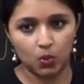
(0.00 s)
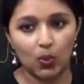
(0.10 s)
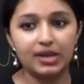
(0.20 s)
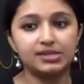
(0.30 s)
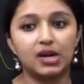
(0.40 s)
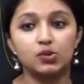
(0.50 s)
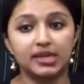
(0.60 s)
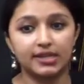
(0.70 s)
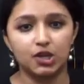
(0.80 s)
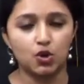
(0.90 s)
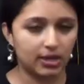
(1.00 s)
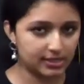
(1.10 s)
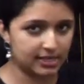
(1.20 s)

Why is it outside the nucleus?